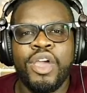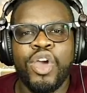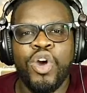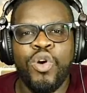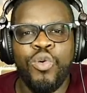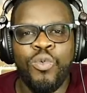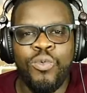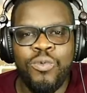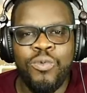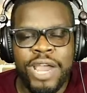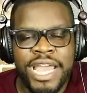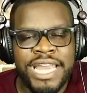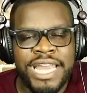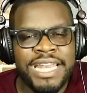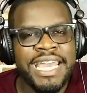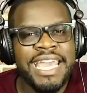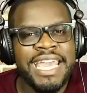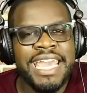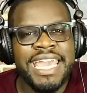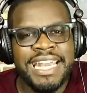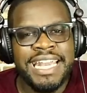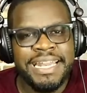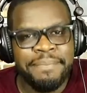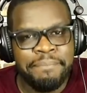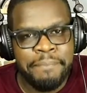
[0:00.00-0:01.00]
when
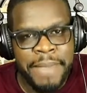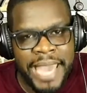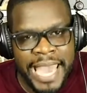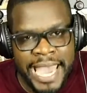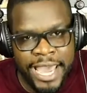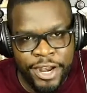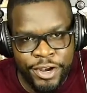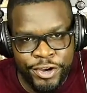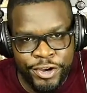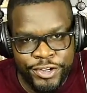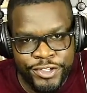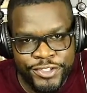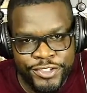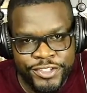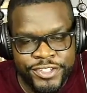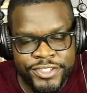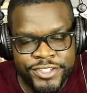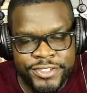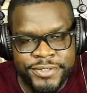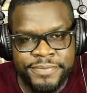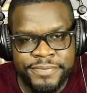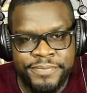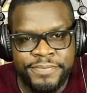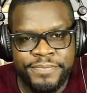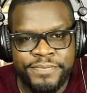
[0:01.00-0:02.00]
it matters,
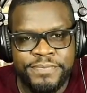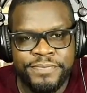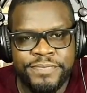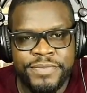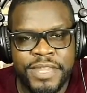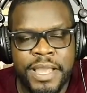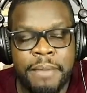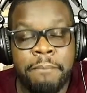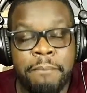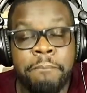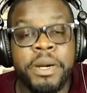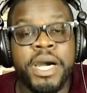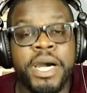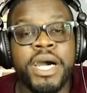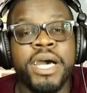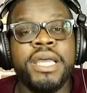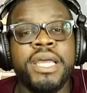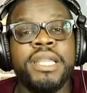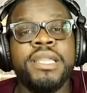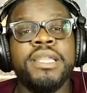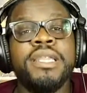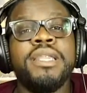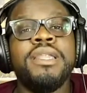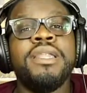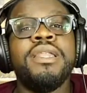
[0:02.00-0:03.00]

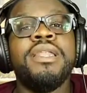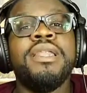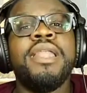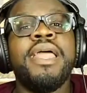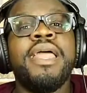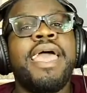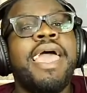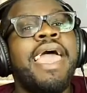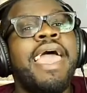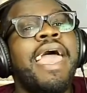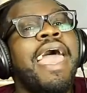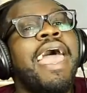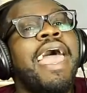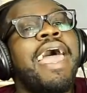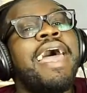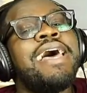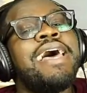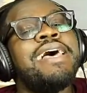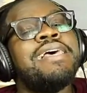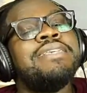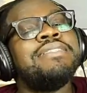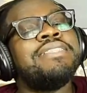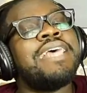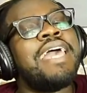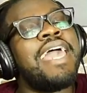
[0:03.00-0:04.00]
but
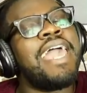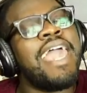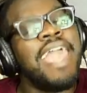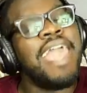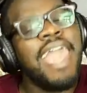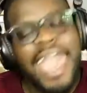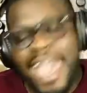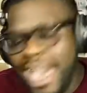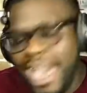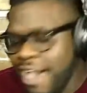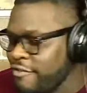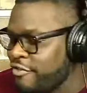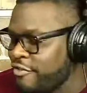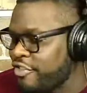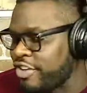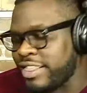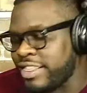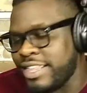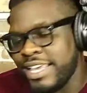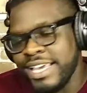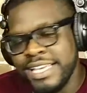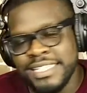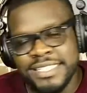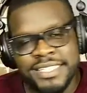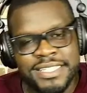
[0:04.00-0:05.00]
has
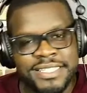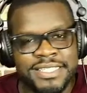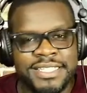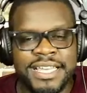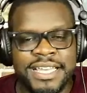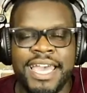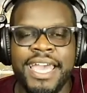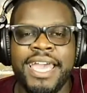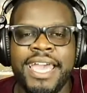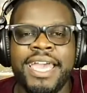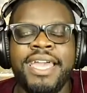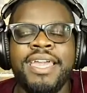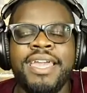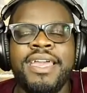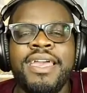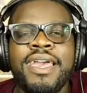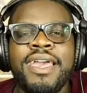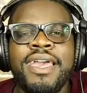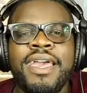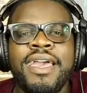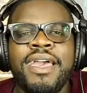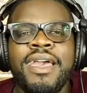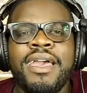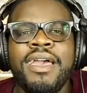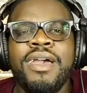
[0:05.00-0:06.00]
everything to say
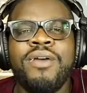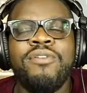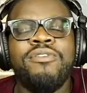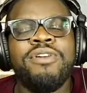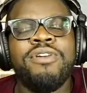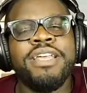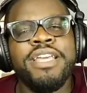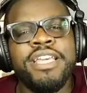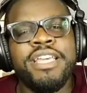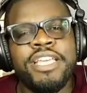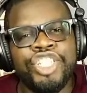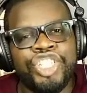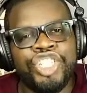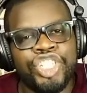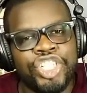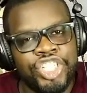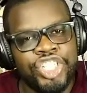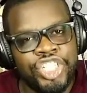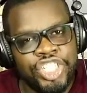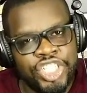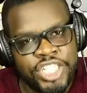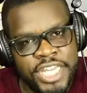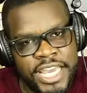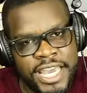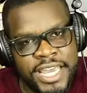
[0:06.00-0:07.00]
when he should
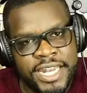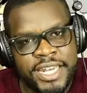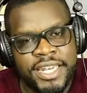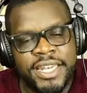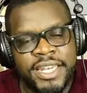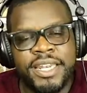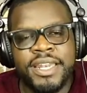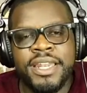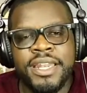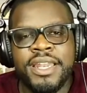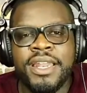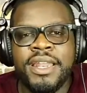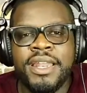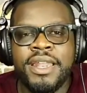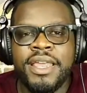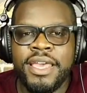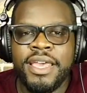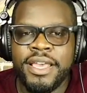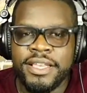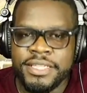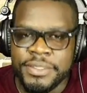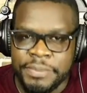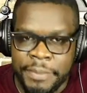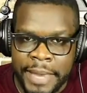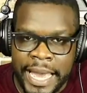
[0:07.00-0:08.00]
shut
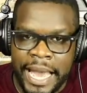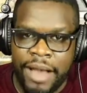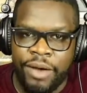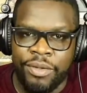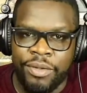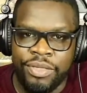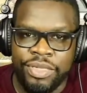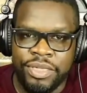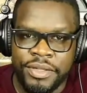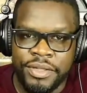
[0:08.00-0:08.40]
his mouth.